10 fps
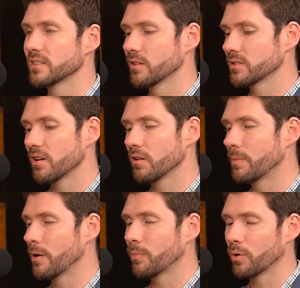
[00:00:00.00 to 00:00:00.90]
It's all
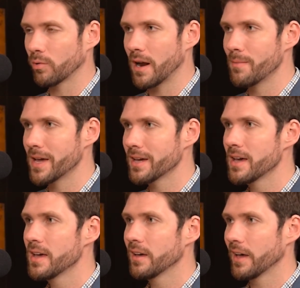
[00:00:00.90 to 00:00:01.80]
about programming,
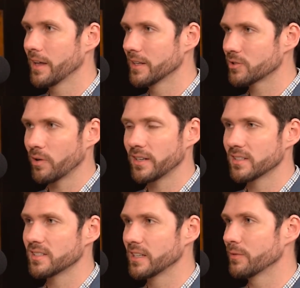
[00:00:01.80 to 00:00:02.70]
and it's great
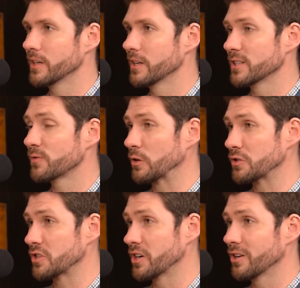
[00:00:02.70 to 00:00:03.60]
to see even in its
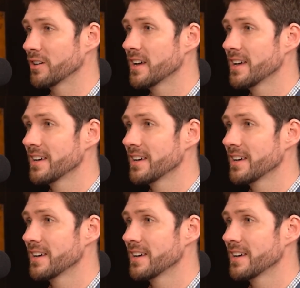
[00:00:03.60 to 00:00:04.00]
first year,